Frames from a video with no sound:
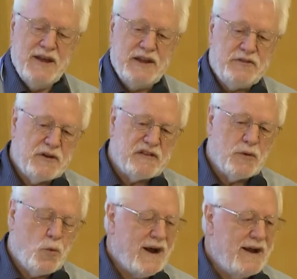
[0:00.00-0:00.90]
It took us a
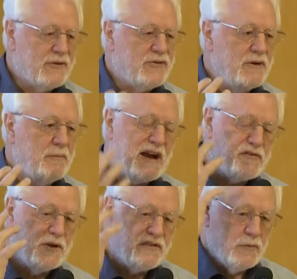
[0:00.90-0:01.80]
while for
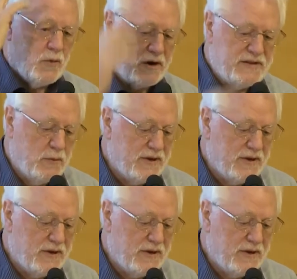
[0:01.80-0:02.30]
Max Wilson walked in